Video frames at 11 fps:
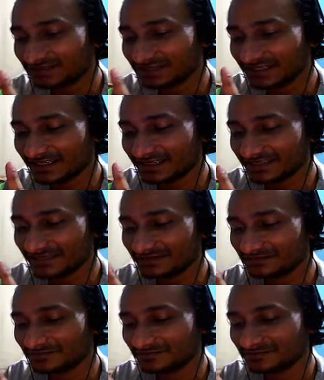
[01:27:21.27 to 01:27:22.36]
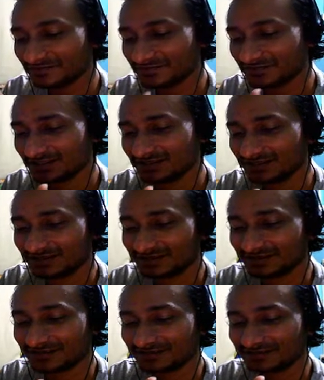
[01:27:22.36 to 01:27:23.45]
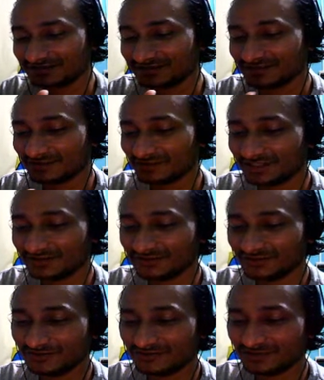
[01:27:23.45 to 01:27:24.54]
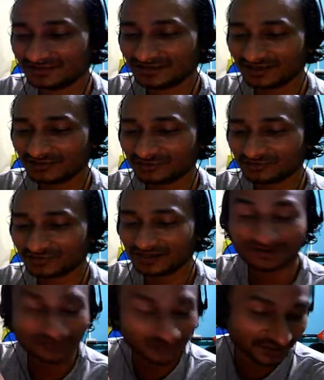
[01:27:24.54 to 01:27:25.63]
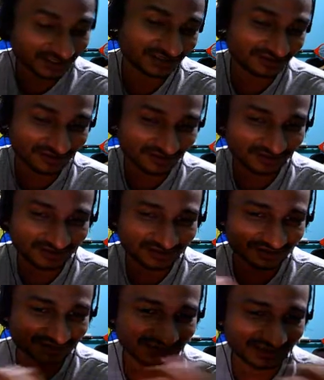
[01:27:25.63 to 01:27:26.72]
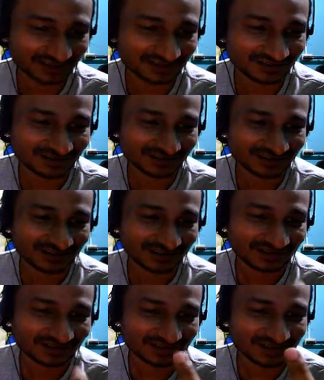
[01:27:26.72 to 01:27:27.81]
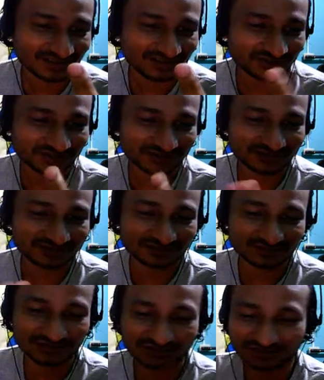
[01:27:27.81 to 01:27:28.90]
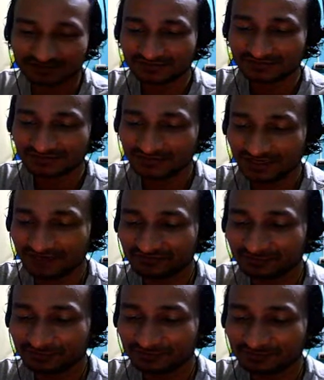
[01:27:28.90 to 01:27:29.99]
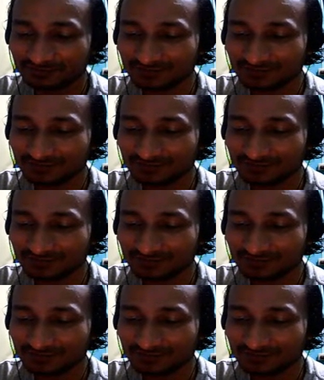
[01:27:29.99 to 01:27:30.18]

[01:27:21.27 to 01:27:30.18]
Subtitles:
I guess I'm the one who's not working around the clock tonight. See, you're in fine form.